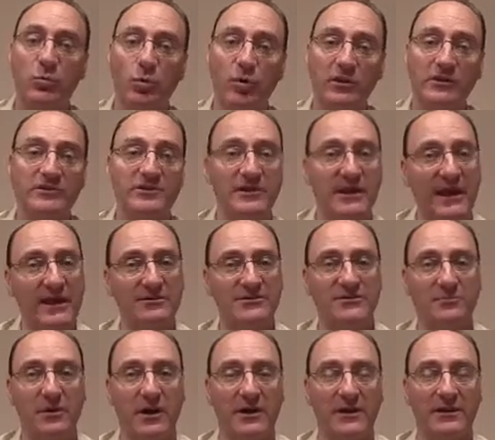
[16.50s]
the mortgage and the
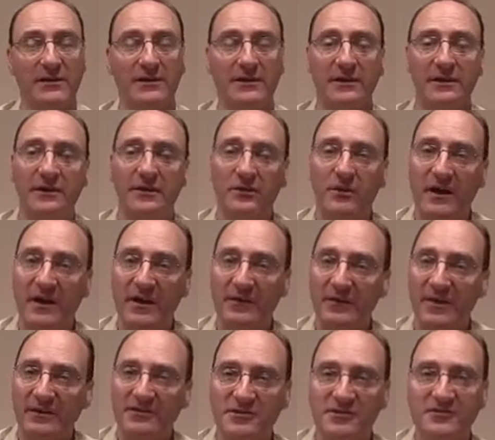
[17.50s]
housing market.
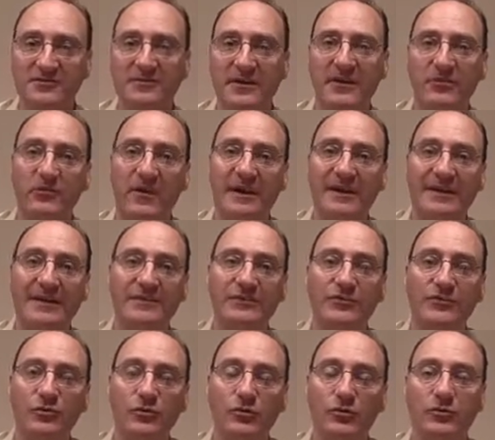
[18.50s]
Well, that just fed right
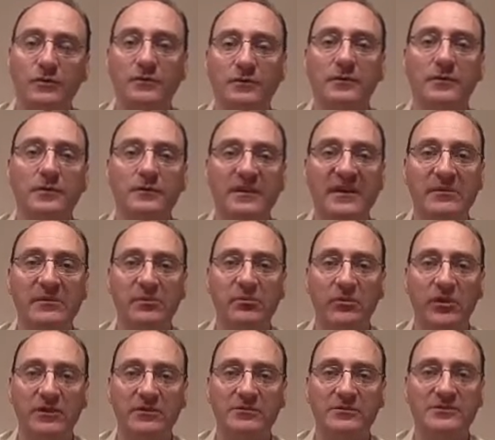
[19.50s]
into
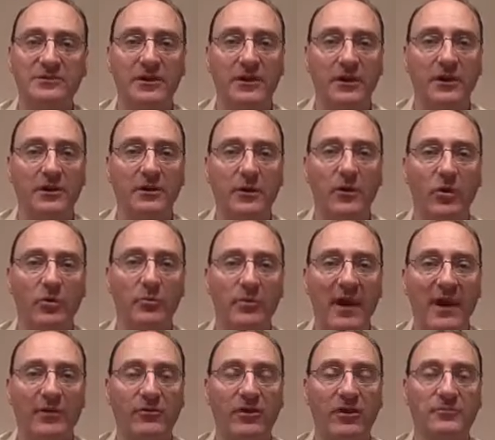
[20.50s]
Lehman Brothers going
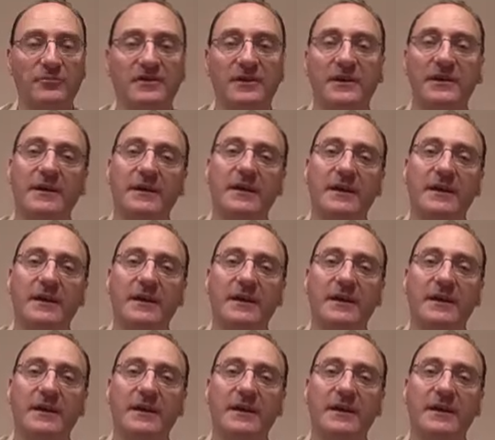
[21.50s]
bankrupt,